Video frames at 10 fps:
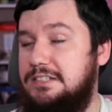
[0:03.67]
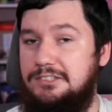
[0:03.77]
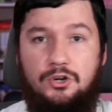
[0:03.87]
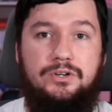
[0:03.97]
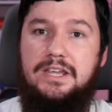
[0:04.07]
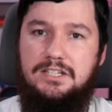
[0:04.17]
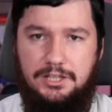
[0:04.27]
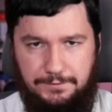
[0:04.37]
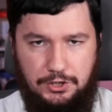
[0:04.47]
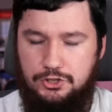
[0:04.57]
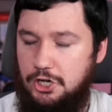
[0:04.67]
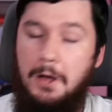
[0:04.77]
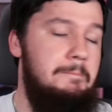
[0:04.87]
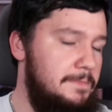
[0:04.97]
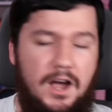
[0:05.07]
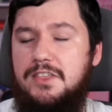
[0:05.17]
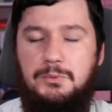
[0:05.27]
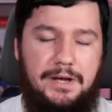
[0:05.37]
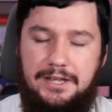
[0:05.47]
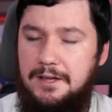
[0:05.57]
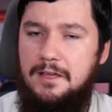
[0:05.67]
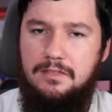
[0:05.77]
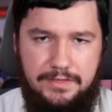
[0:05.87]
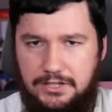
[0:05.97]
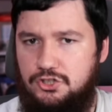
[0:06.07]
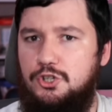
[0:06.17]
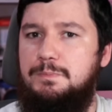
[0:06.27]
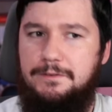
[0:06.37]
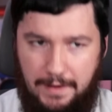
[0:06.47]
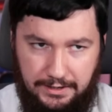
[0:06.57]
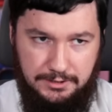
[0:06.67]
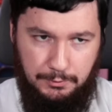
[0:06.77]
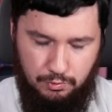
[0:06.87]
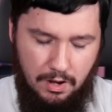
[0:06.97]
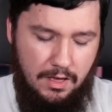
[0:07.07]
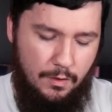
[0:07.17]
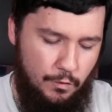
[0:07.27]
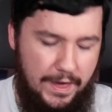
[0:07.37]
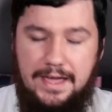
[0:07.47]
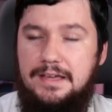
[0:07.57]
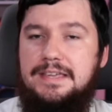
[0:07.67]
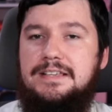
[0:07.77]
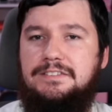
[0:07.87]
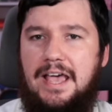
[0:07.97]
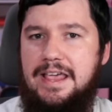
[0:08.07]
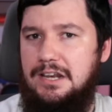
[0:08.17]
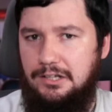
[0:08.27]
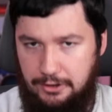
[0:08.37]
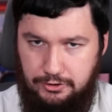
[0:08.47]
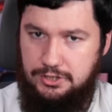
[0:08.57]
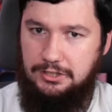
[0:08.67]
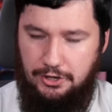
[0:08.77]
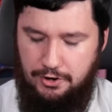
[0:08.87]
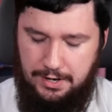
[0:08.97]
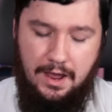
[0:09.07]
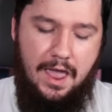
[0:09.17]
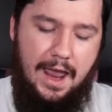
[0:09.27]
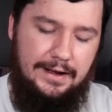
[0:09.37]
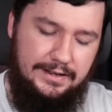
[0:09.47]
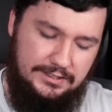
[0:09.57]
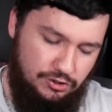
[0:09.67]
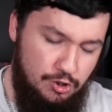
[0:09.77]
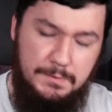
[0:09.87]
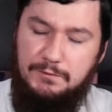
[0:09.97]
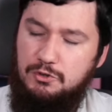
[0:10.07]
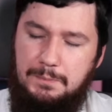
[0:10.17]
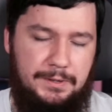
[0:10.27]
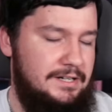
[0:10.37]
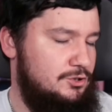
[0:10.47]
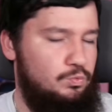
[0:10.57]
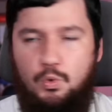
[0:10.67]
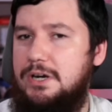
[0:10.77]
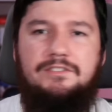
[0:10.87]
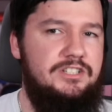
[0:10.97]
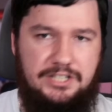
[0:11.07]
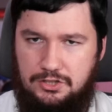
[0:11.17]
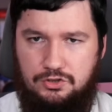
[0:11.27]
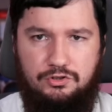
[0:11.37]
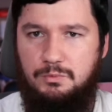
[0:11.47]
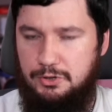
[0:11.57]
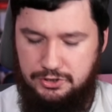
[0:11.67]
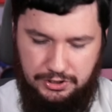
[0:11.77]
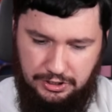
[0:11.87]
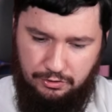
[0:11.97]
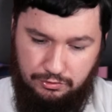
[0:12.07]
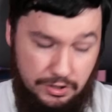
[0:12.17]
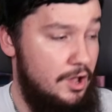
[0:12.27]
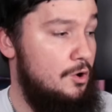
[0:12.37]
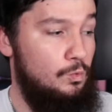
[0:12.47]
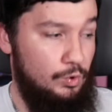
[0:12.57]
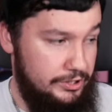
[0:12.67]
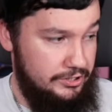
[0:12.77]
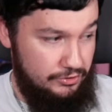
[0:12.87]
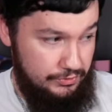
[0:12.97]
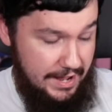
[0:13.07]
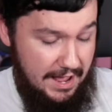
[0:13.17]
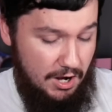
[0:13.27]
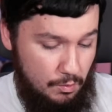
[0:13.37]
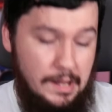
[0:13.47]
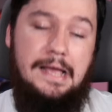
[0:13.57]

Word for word: long into the future. Either way, this should be valuable. There is a lot to learn, and I assume you've already picked whatever distro you want to use. What do you do now?